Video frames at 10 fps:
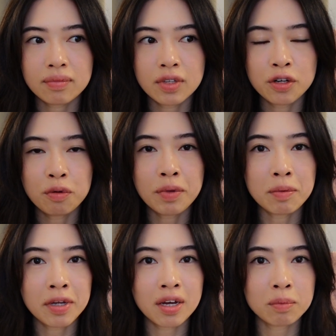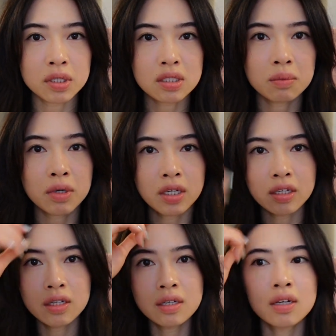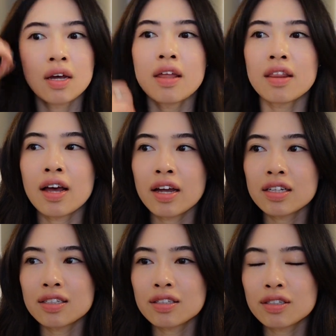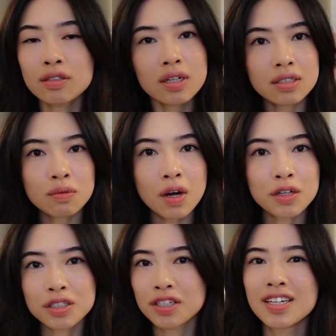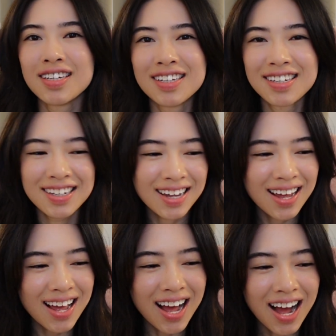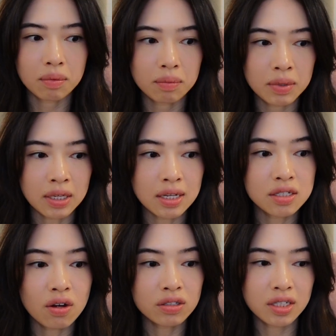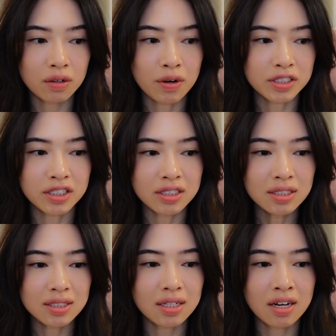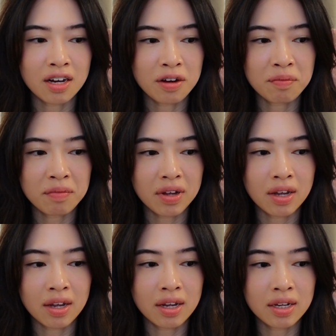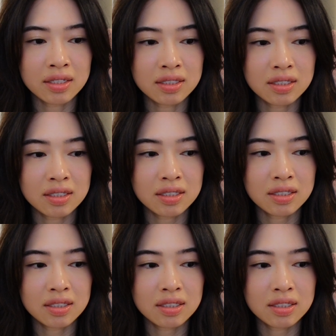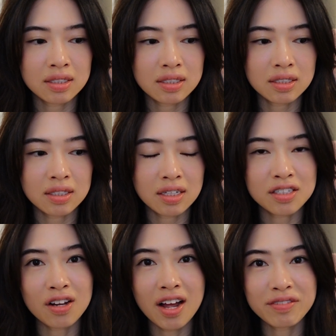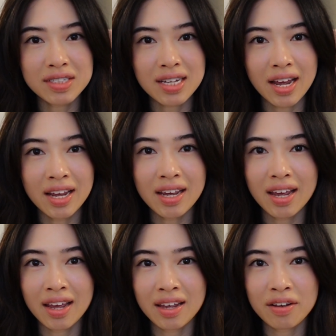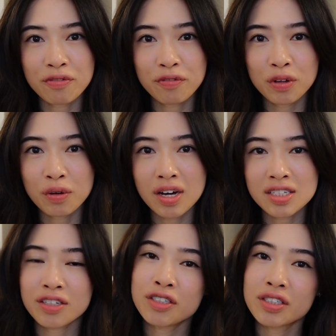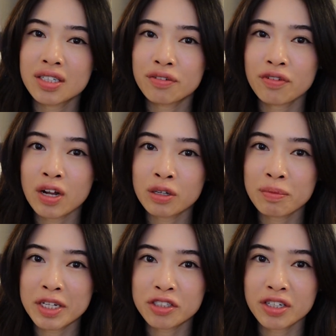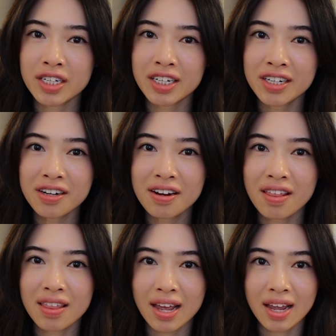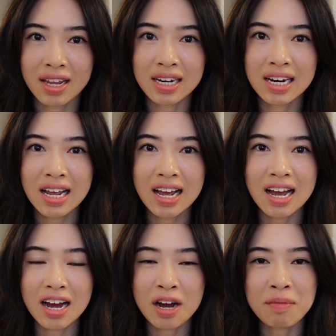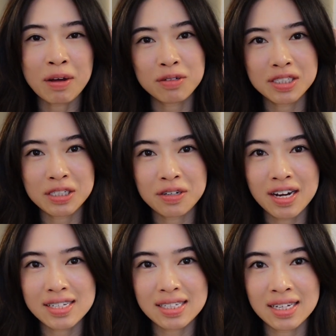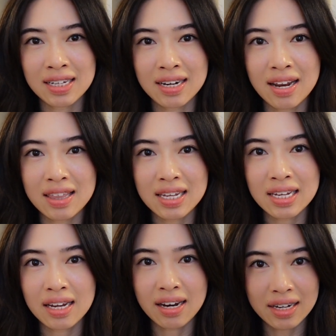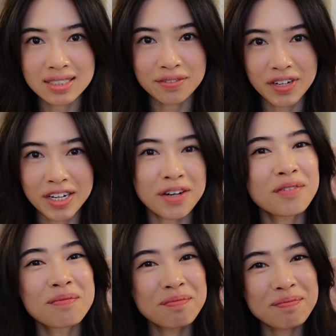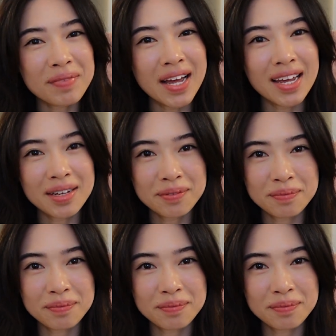you know, maybe I'd be somebody that you'd like to watch. Yeah, that is all 10 questions, and that's all I have to say. If you guys are interested in following my journey here, then I will see you guys in the next video. Bye!